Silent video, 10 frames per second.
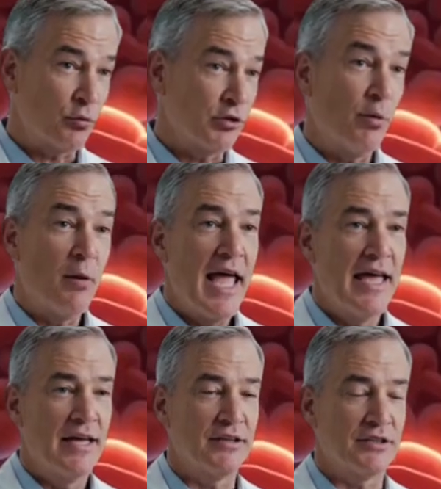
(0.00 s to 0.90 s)

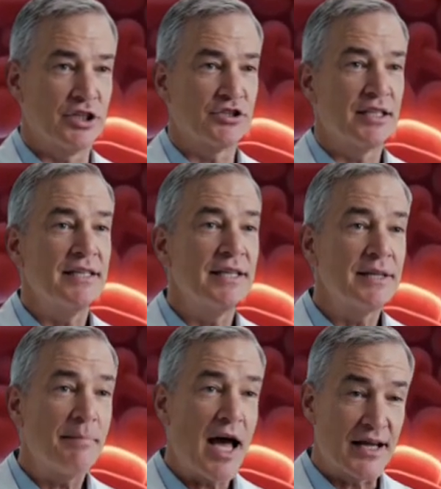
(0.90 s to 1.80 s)
including the veins
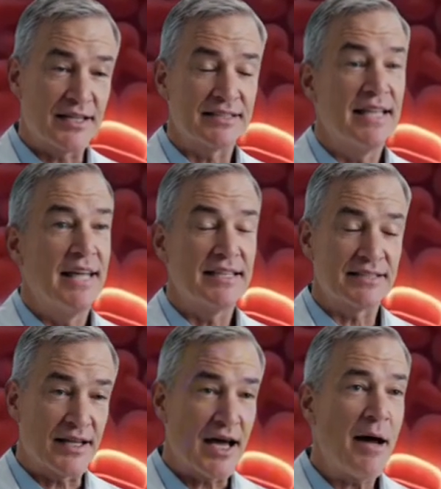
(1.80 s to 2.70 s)
affected by hemorrhoids.
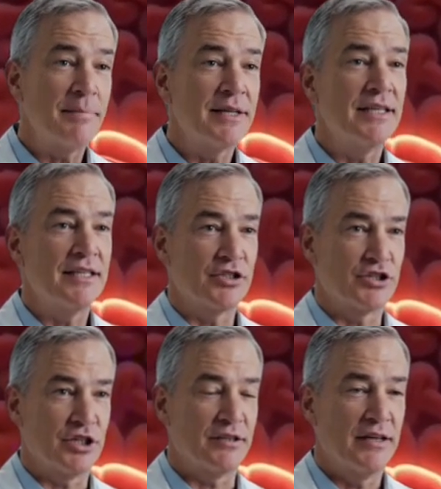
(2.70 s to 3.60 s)
And
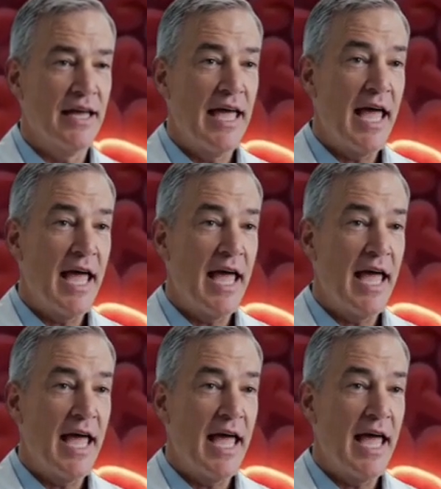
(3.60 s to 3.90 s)
yet almost